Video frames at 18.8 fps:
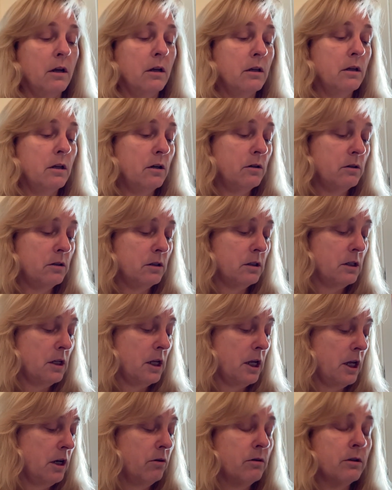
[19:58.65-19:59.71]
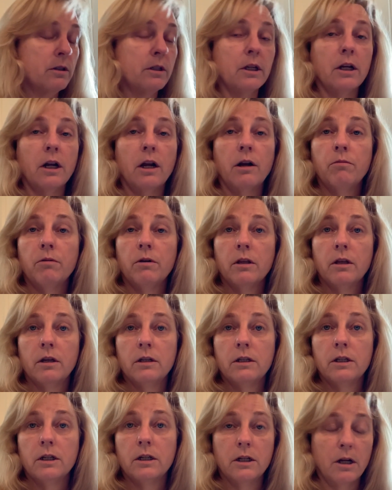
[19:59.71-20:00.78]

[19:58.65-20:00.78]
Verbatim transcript: years later is that I really did a